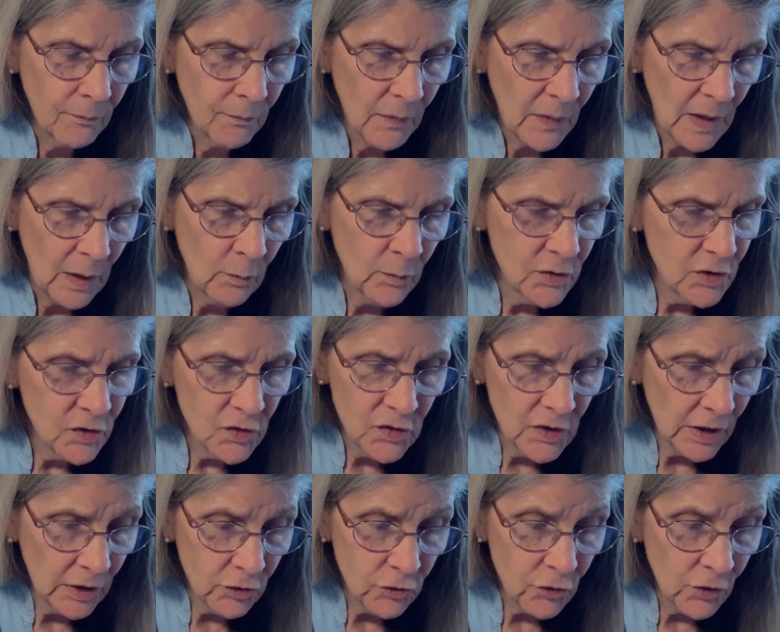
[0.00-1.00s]
I was
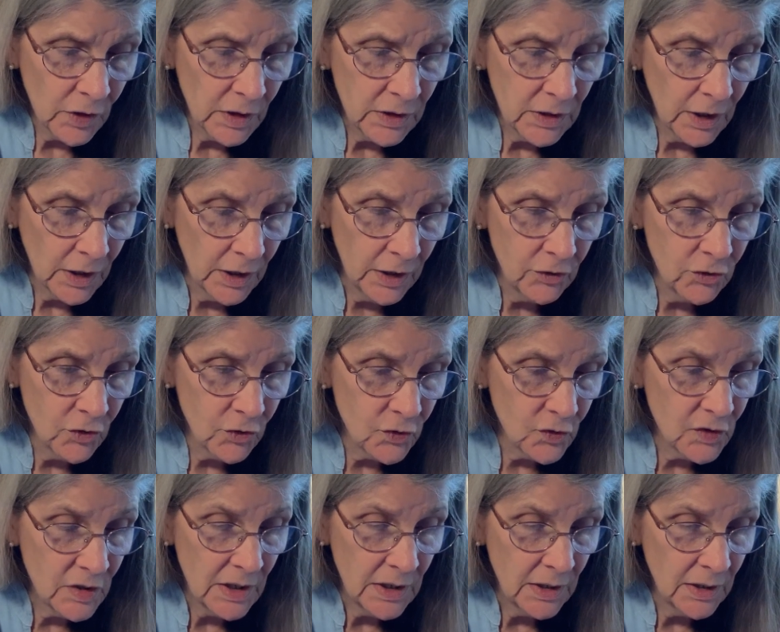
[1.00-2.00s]
stuck trying to
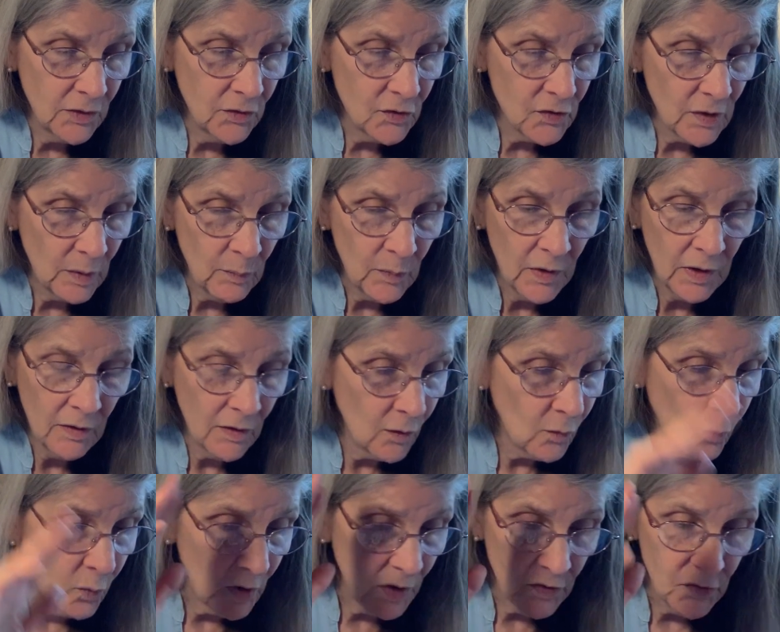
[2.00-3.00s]
understand something that
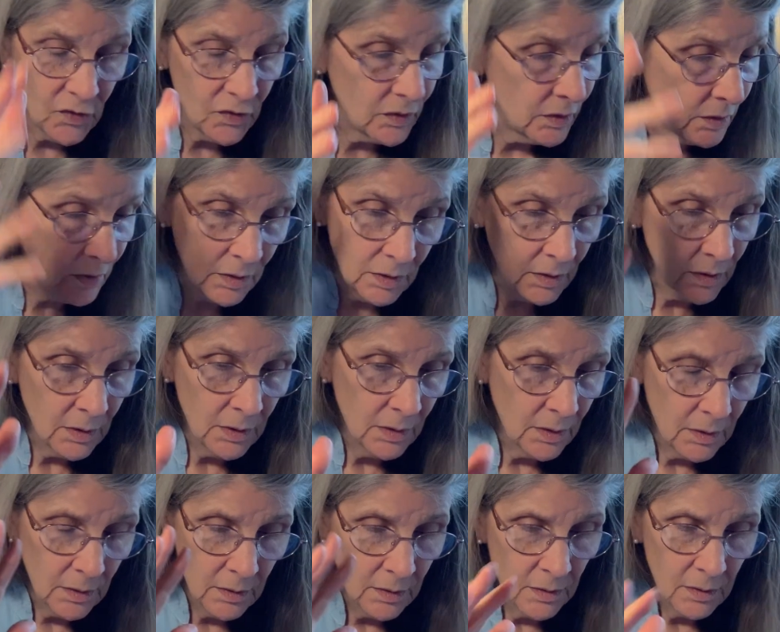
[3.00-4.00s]
wasn't
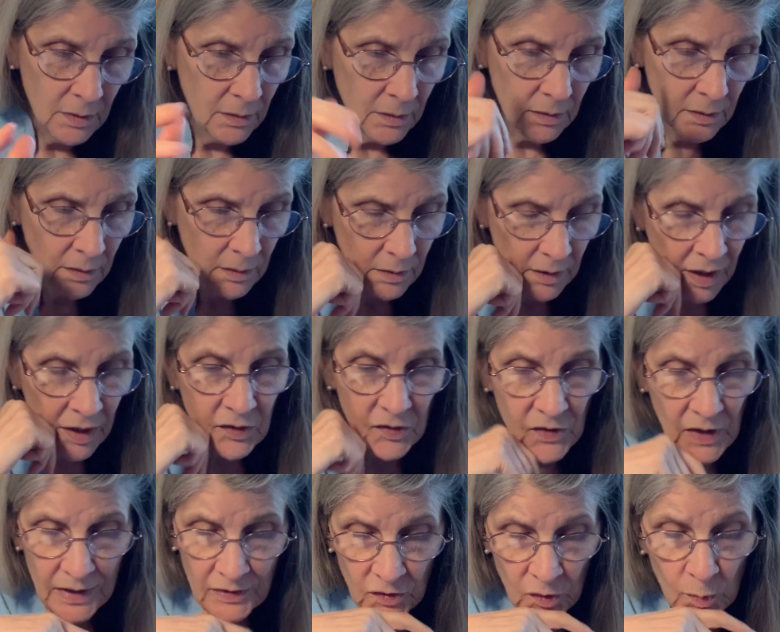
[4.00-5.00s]

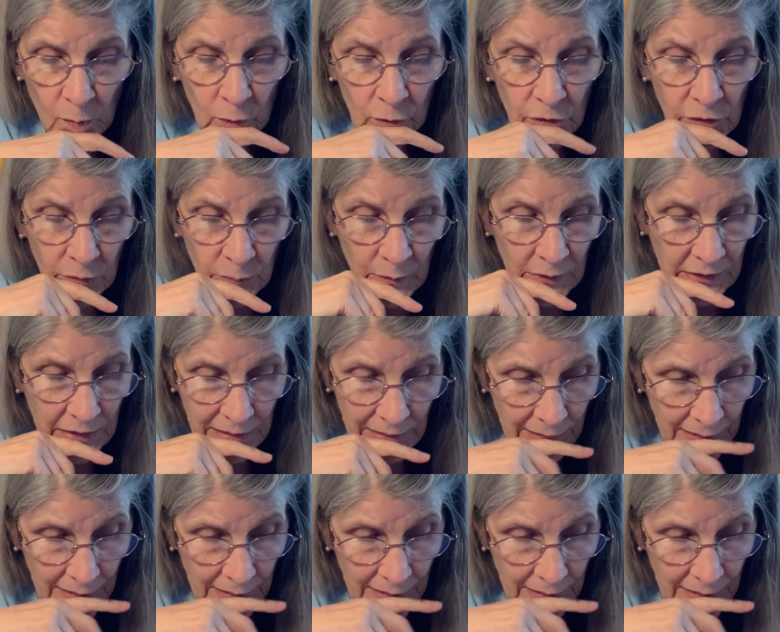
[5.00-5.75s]
accessible to me.